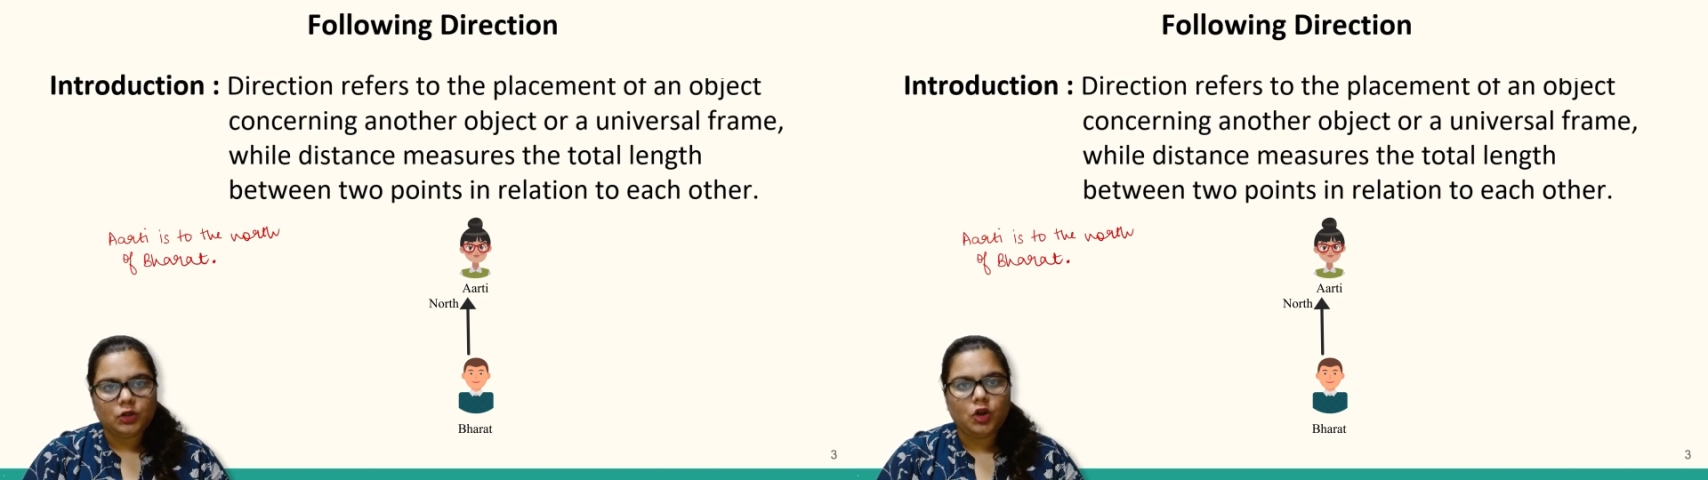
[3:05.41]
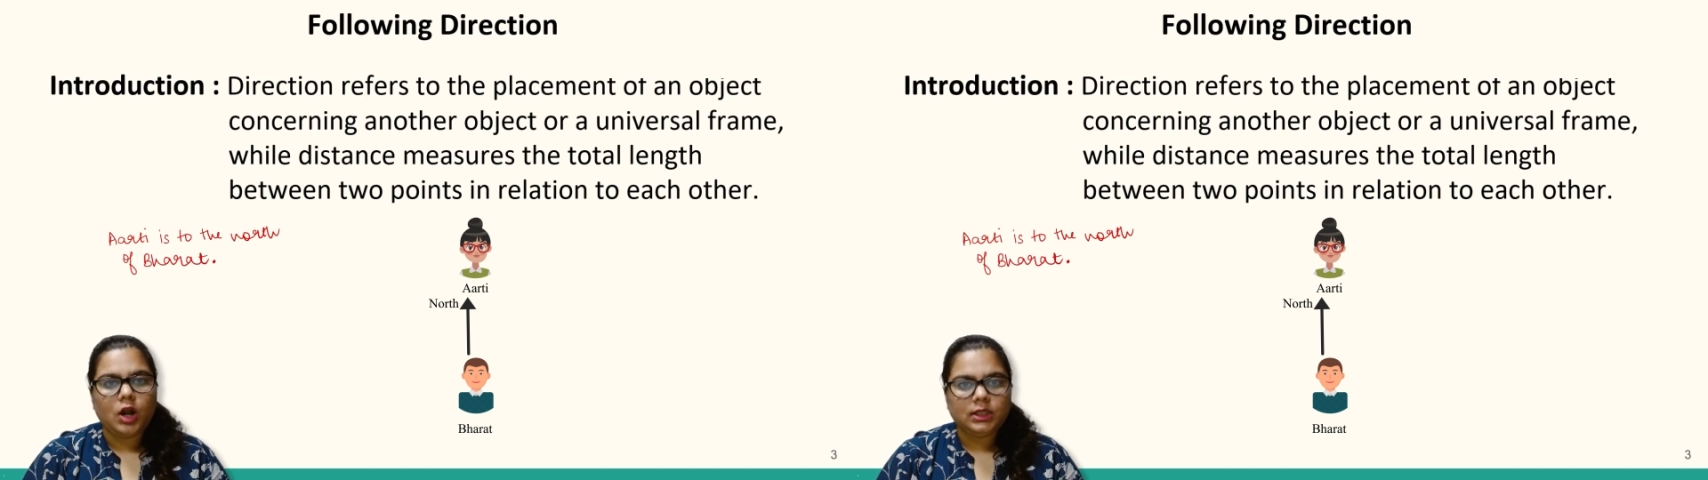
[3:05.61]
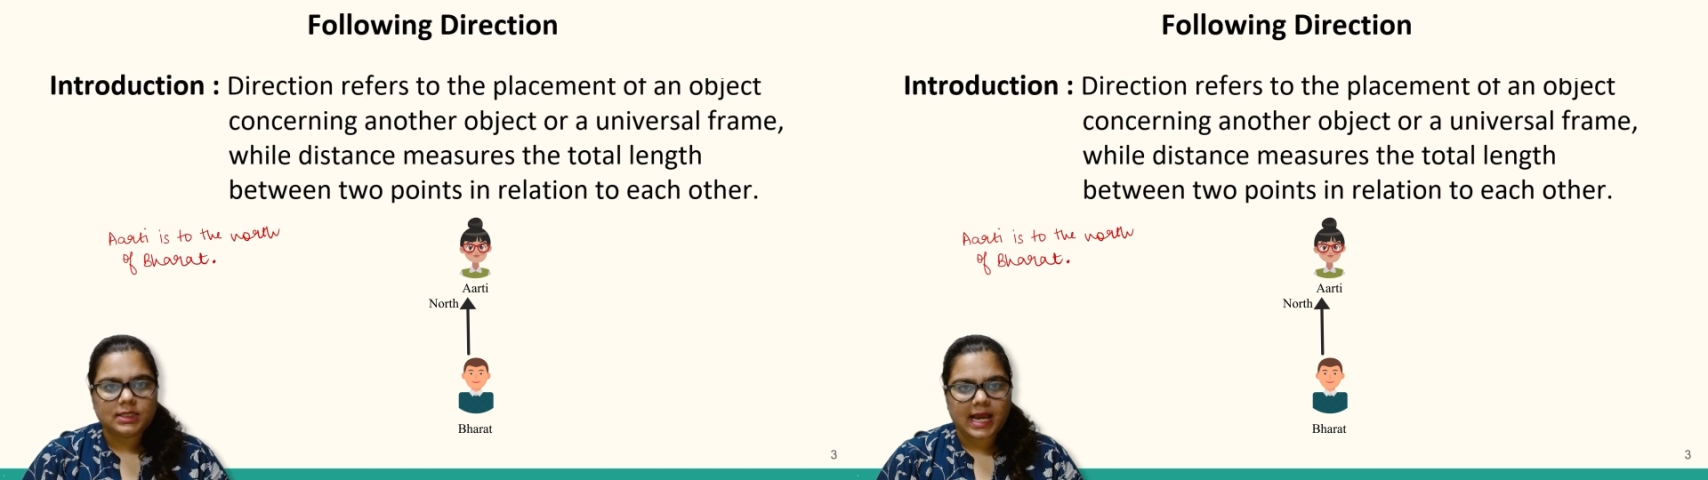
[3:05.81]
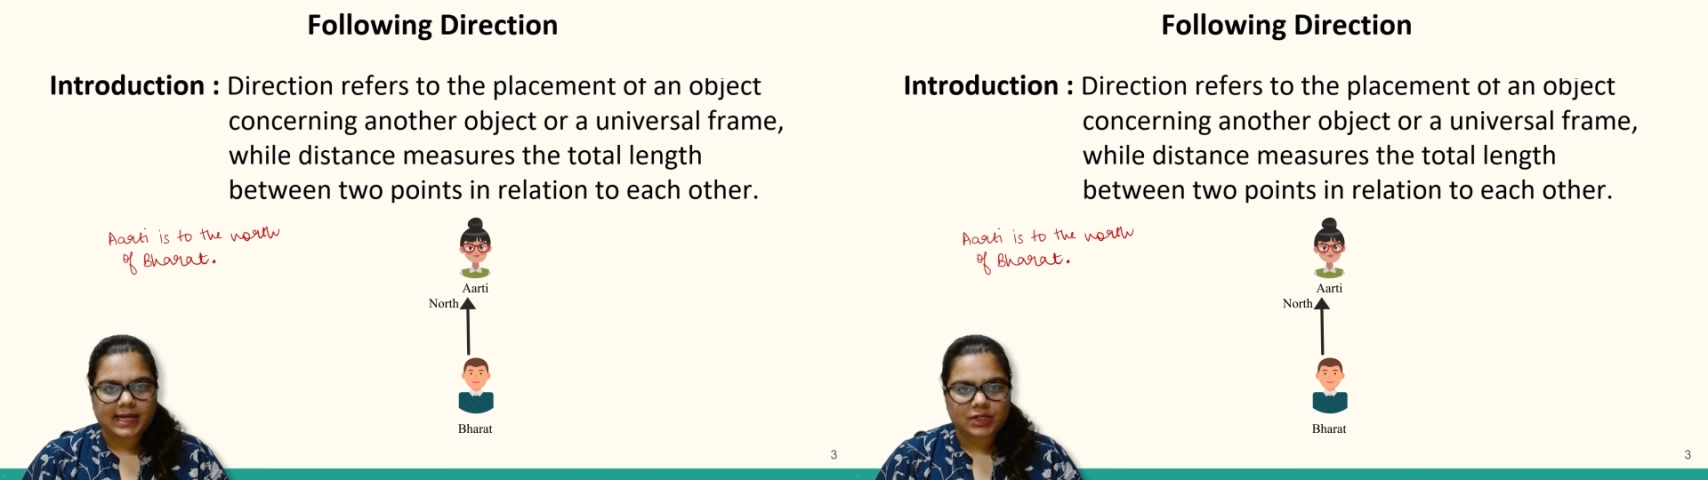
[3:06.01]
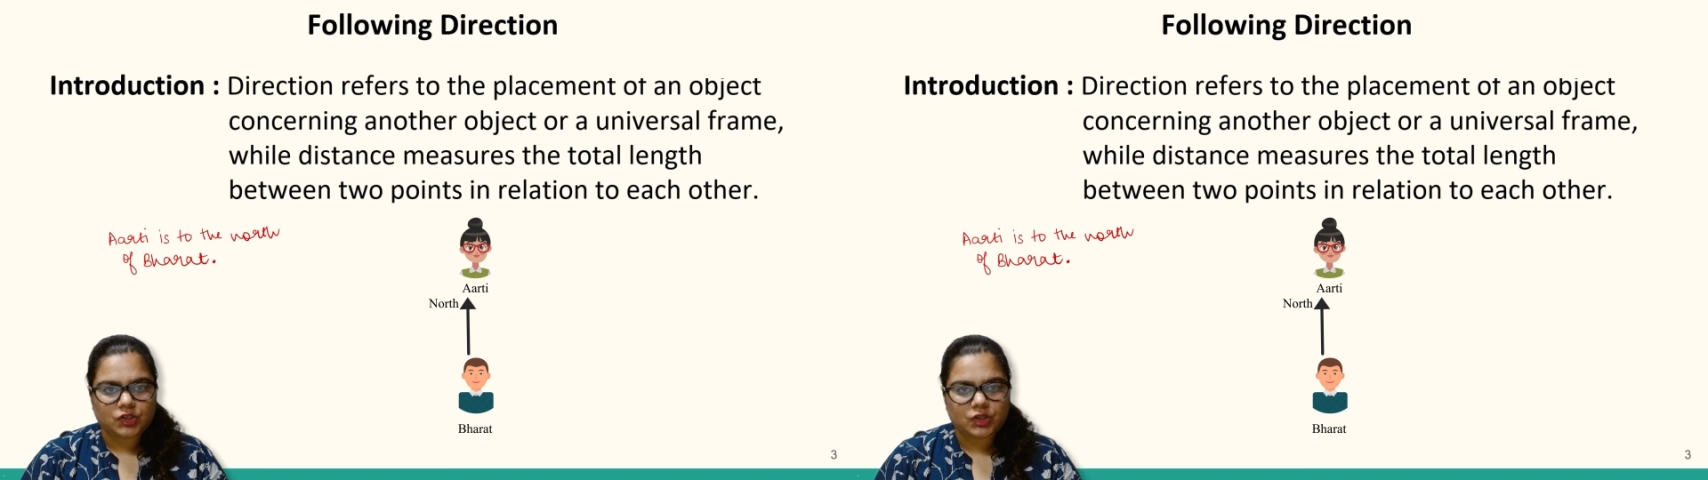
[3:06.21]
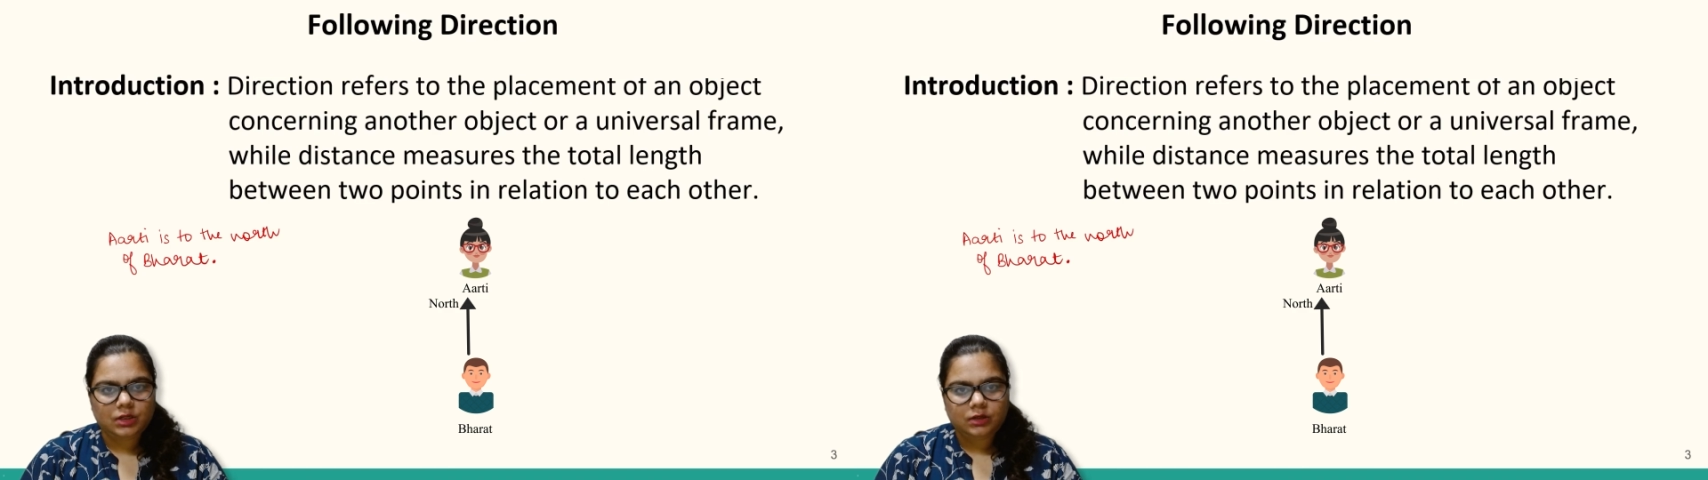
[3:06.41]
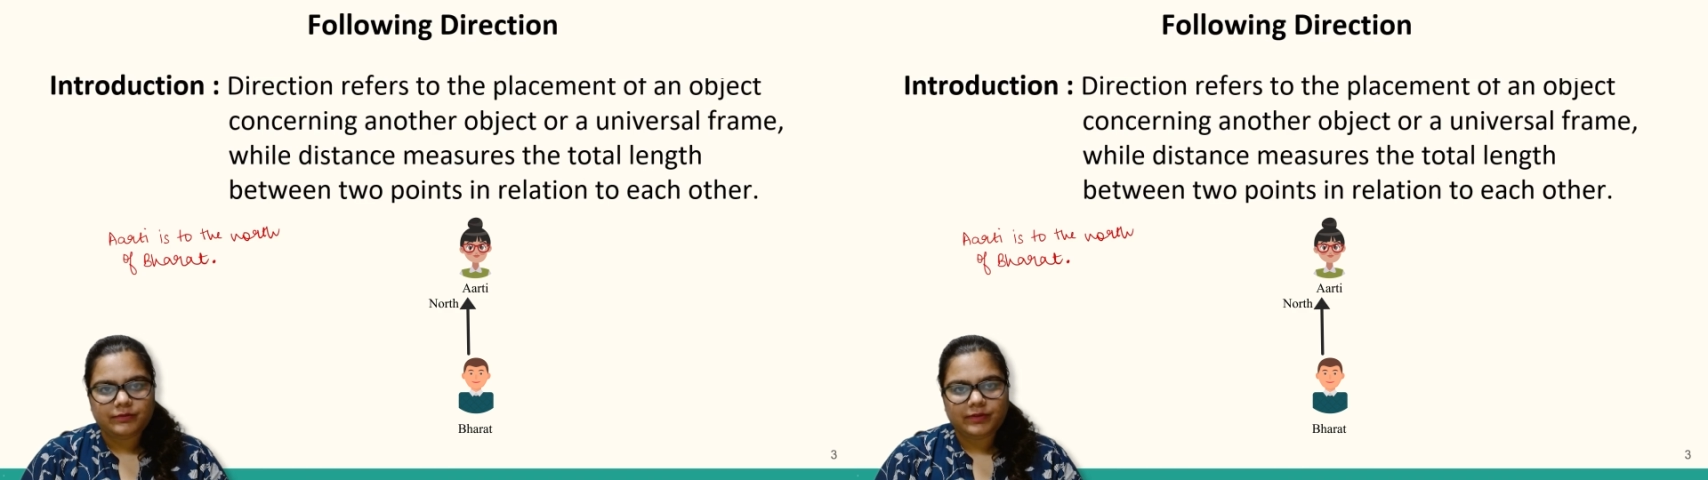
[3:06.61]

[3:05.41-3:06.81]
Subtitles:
north direction